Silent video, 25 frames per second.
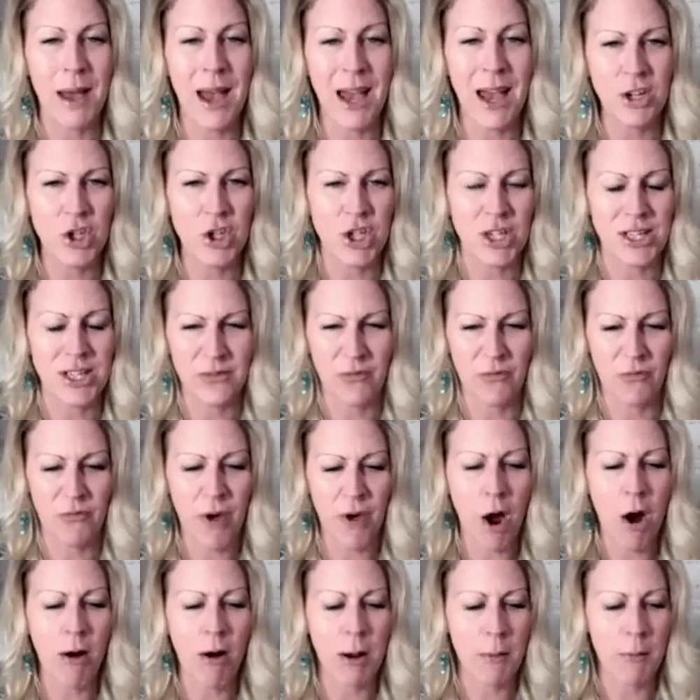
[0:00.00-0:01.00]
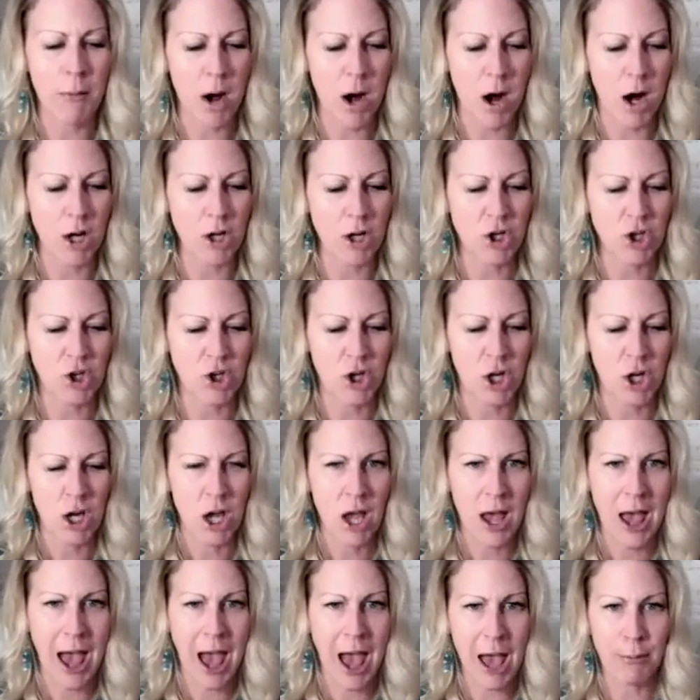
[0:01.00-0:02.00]
And she's very much
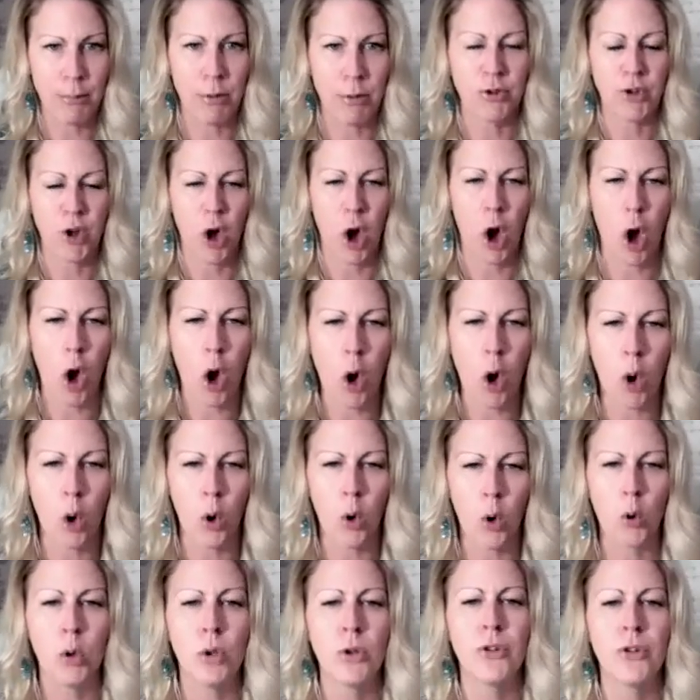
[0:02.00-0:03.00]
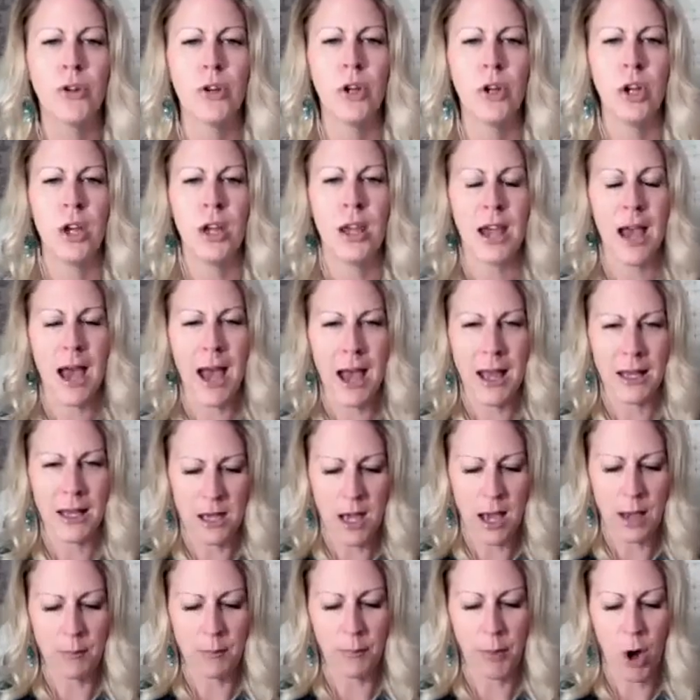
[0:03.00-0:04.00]
able to hold,
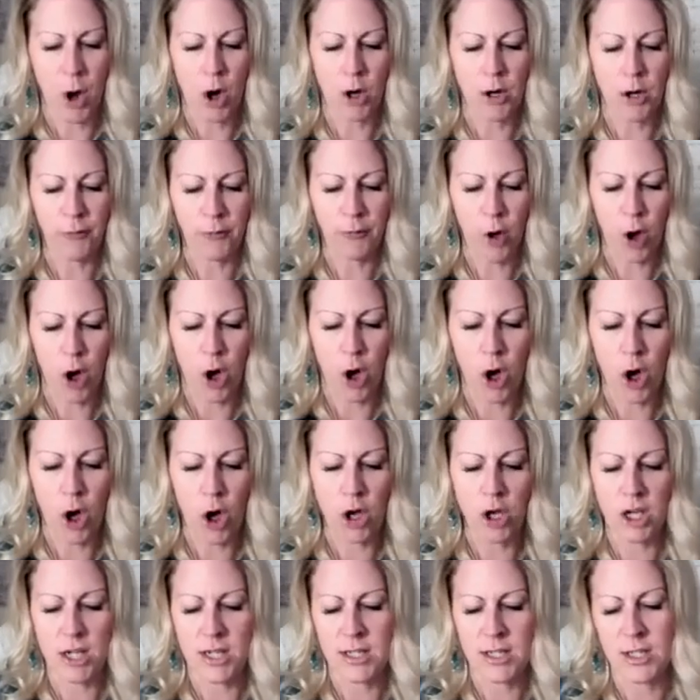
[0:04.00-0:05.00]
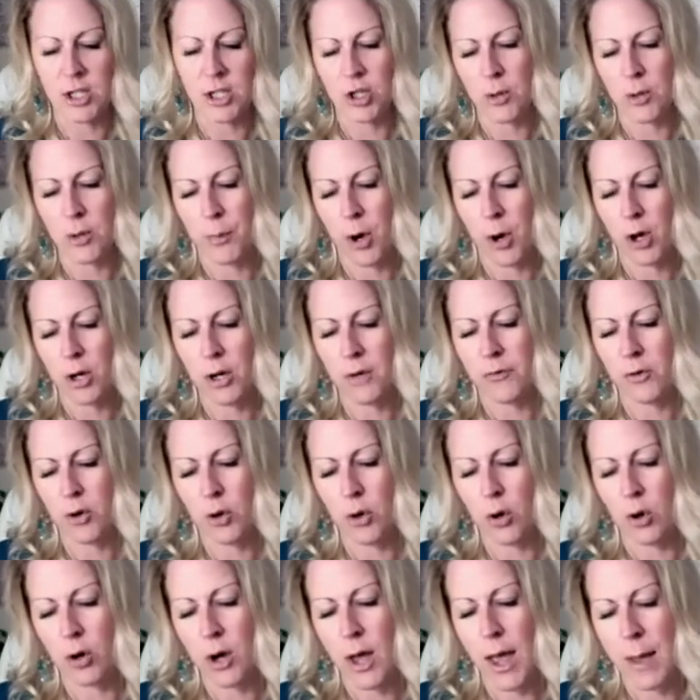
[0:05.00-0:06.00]
and part of
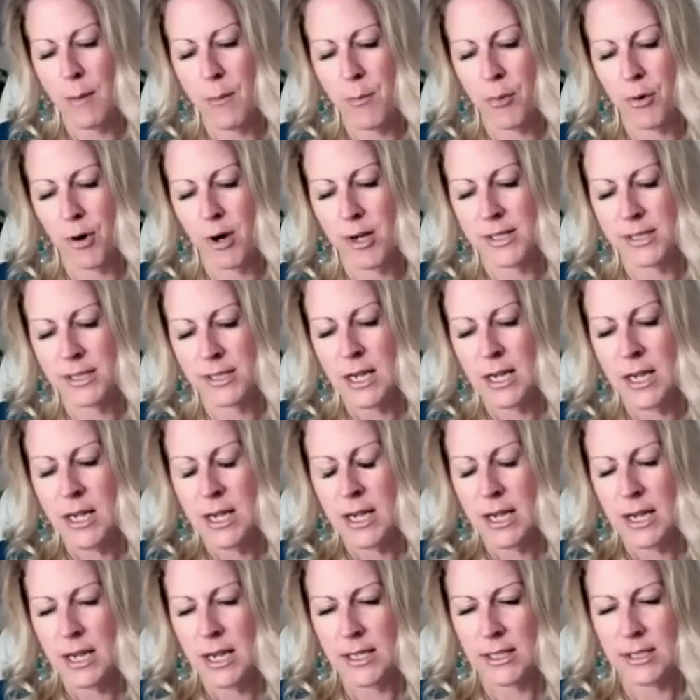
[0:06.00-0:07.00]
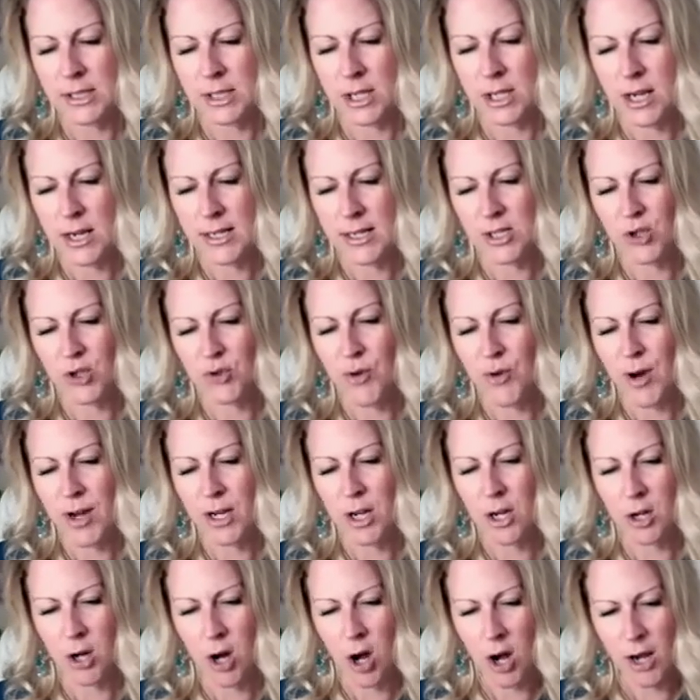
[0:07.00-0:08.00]
your empress is
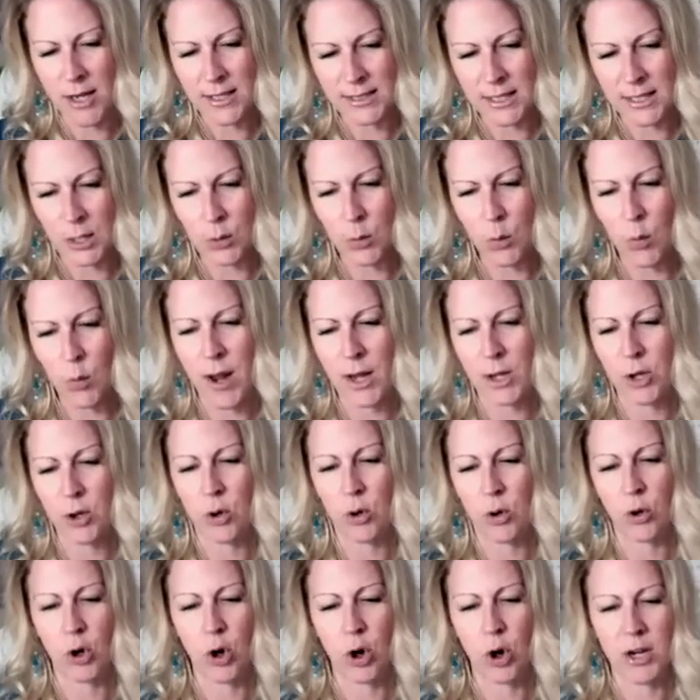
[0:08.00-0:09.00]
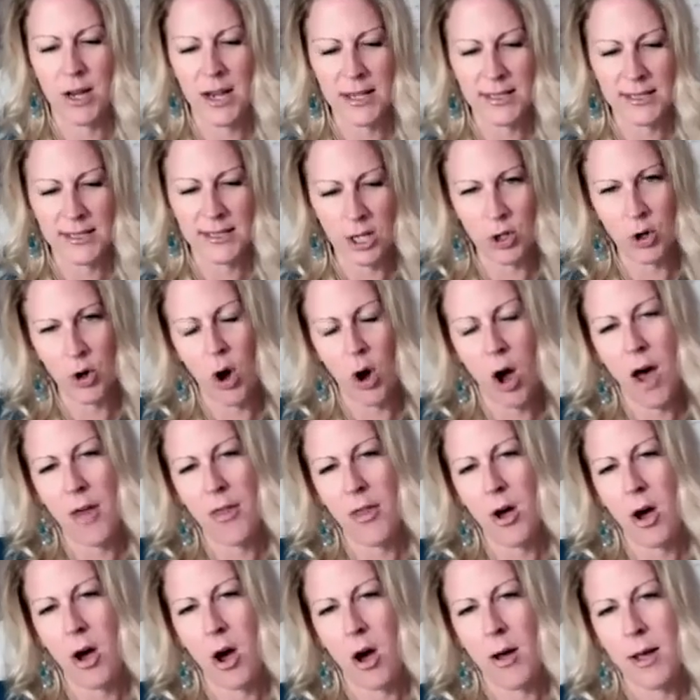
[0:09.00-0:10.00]
recognizing when your goddess and your
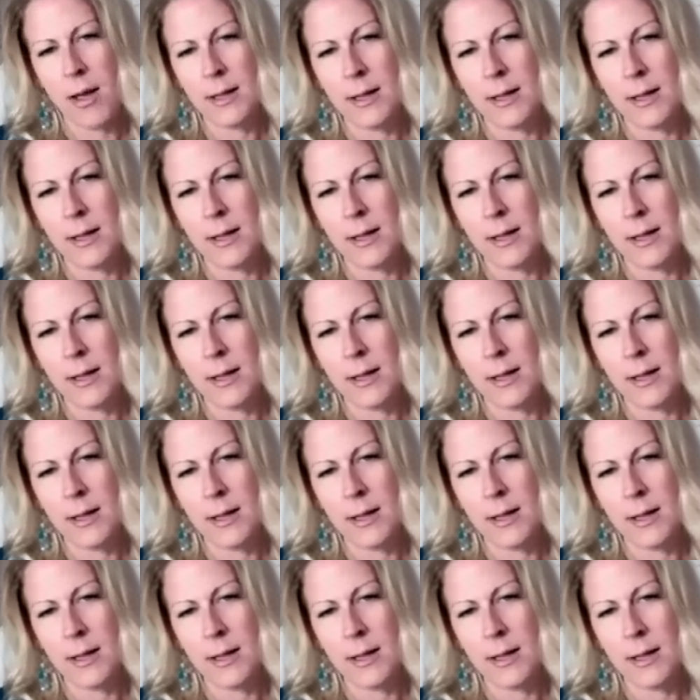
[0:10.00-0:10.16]
other